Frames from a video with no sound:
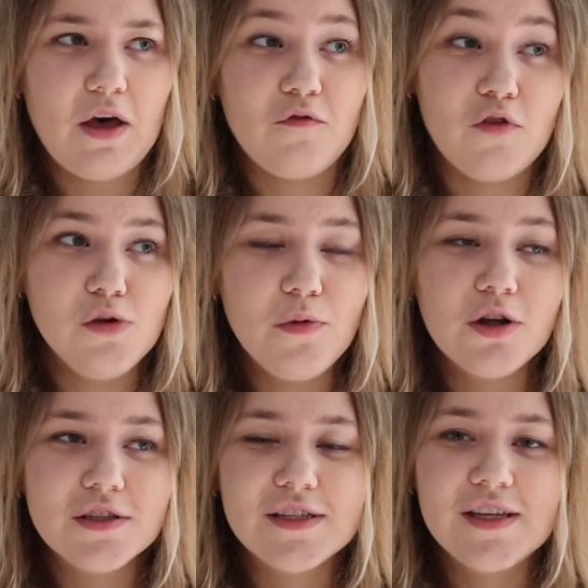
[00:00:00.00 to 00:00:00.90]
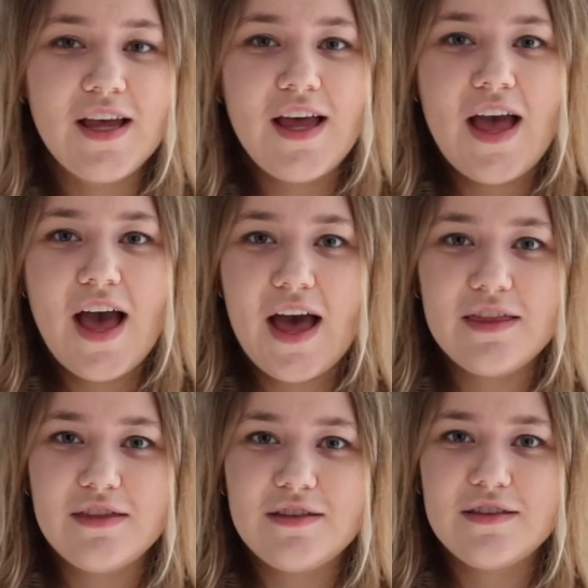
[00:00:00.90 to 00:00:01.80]
a robot,
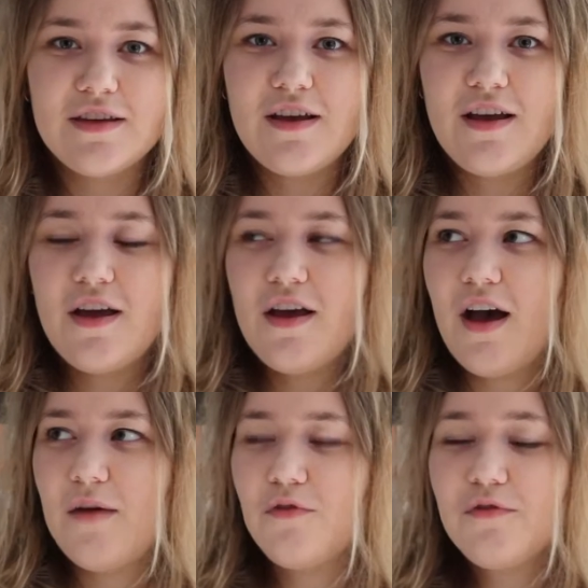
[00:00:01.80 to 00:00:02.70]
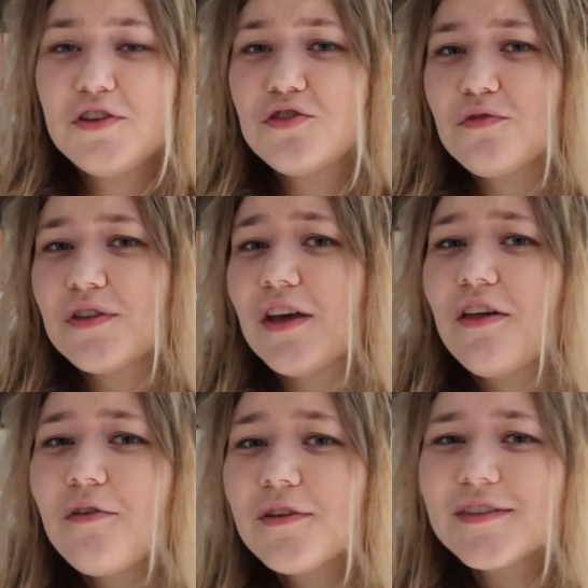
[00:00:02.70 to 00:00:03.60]
and I'm not really sure what the other
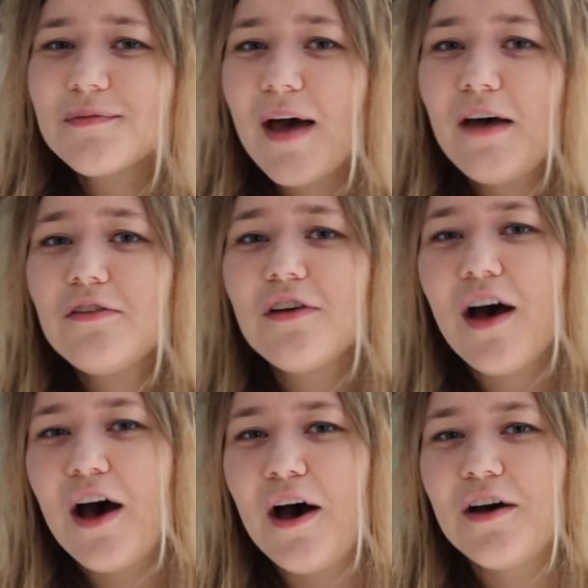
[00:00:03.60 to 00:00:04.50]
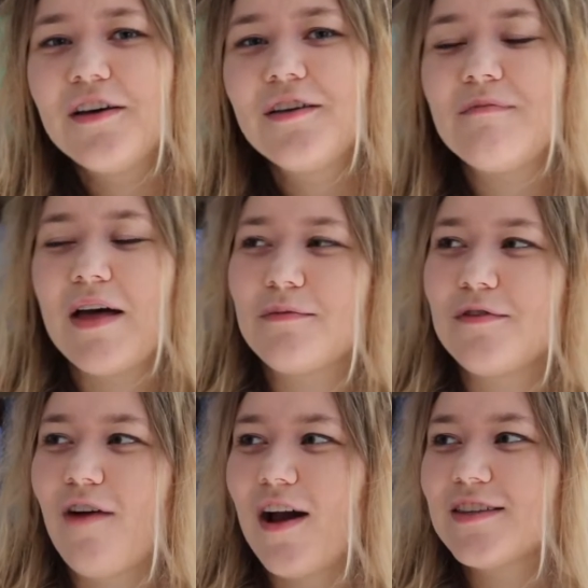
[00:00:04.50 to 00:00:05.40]
one's about,
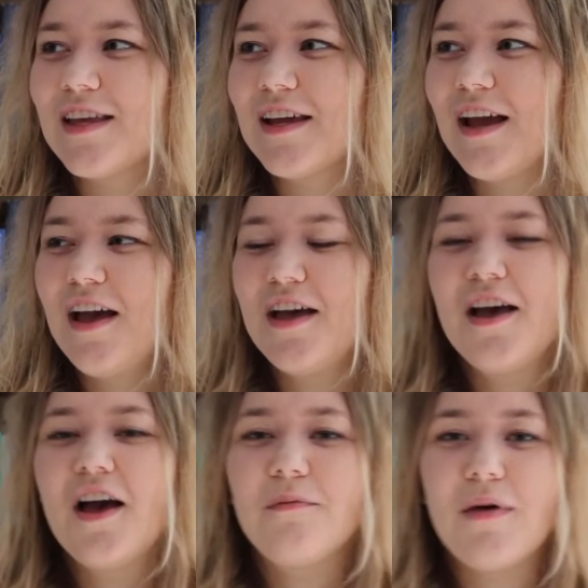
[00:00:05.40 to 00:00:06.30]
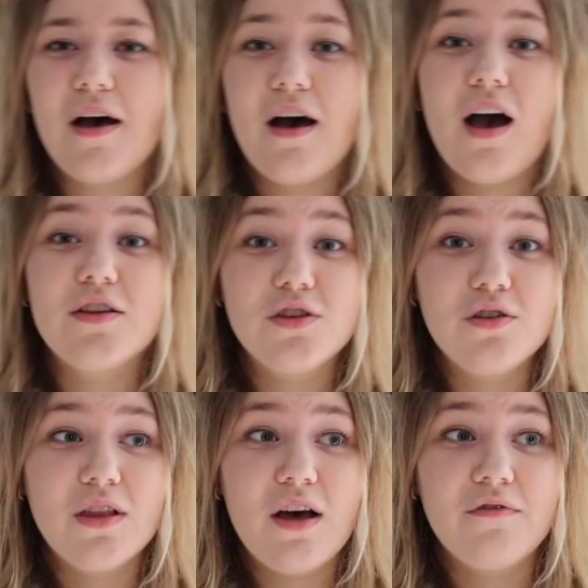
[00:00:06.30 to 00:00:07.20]
Malibu Rising, but I
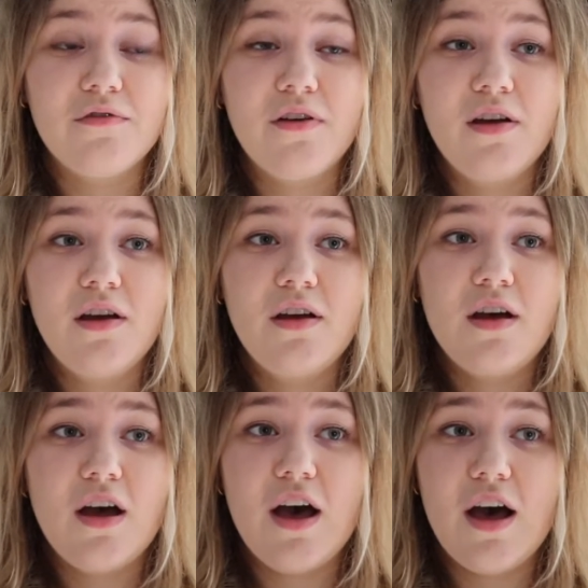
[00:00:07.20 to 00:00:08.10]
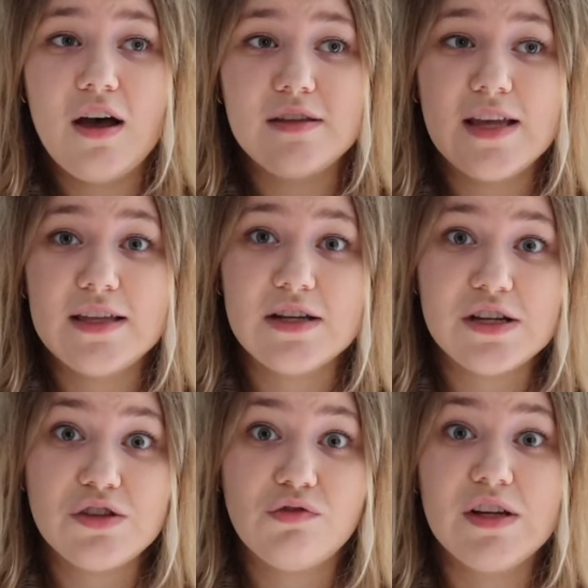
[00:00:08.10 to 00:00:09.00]
do love Taylor
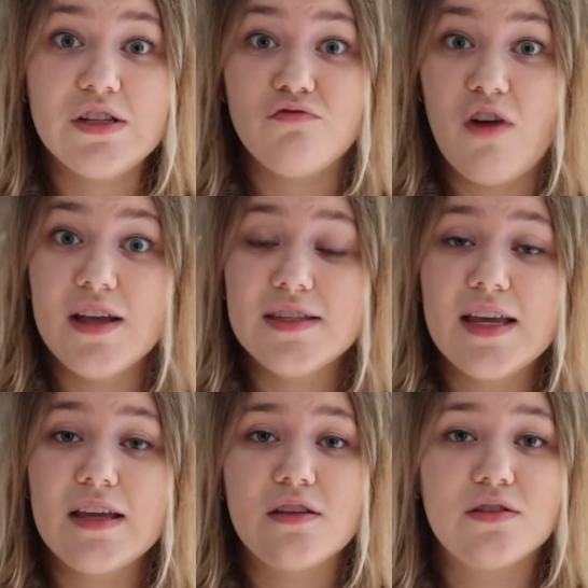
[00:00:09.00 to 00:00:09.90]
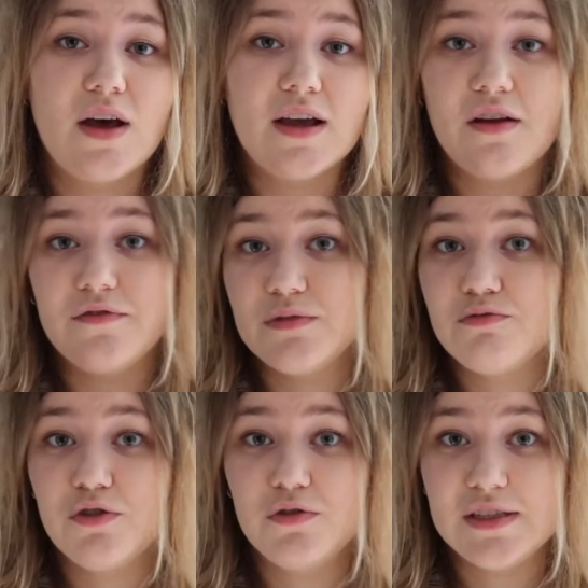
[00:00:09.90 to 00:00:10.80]
Jenkins Reid's writing, so I kind of just
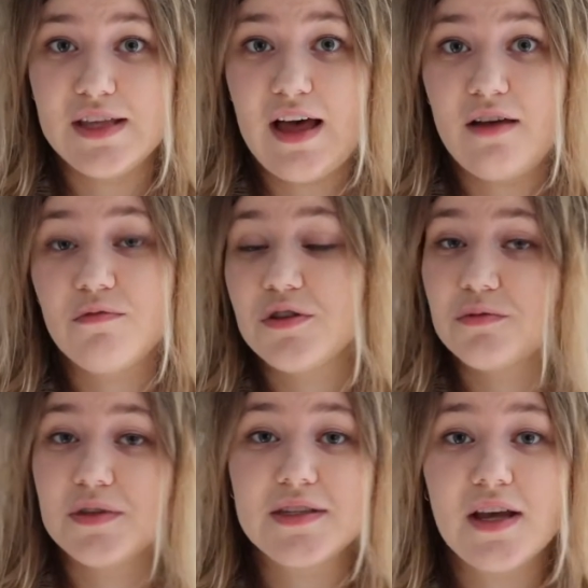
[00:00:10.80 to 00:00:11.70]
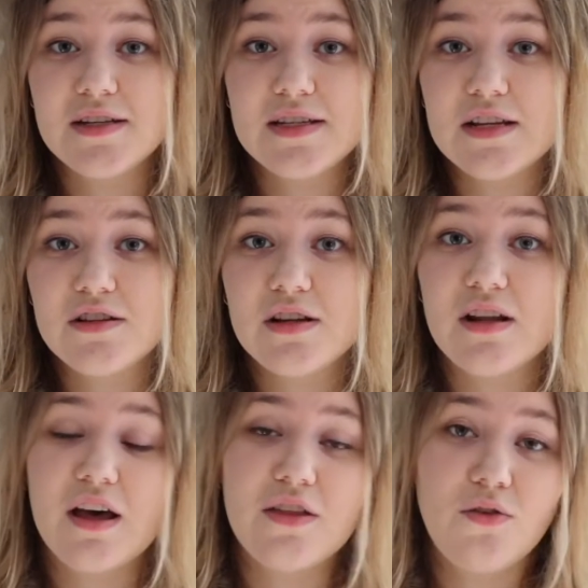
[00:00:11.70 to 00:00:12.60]
pre-ordered that because it was a signed edition.
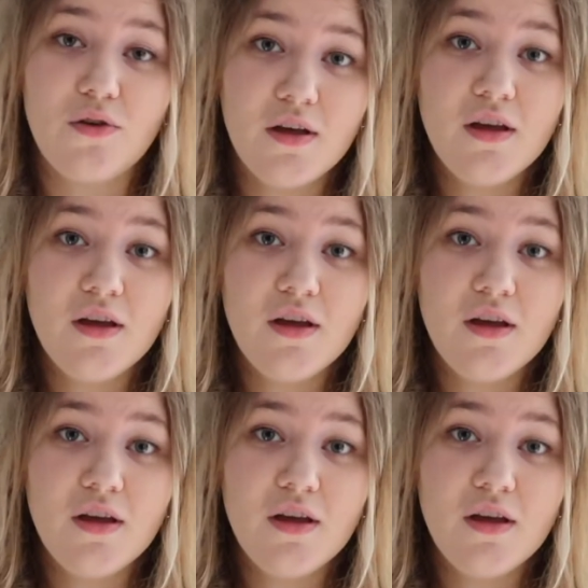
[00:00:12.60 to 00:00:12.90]
I thought